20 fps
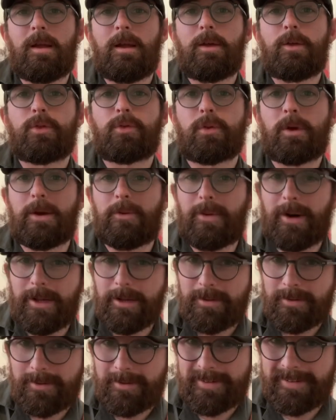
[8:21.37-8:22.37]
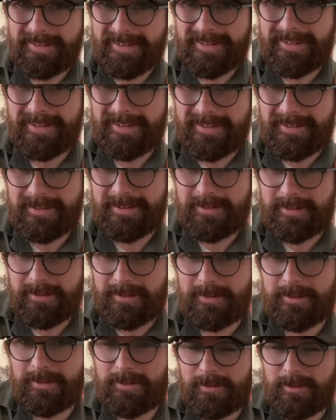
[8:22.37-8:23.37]
3,
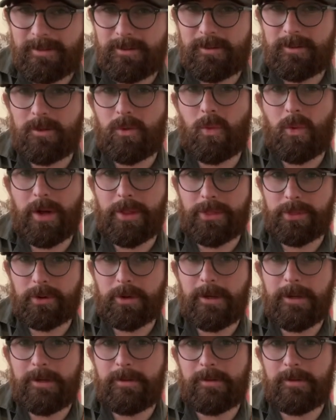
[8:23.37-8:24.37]
1, 1, 3,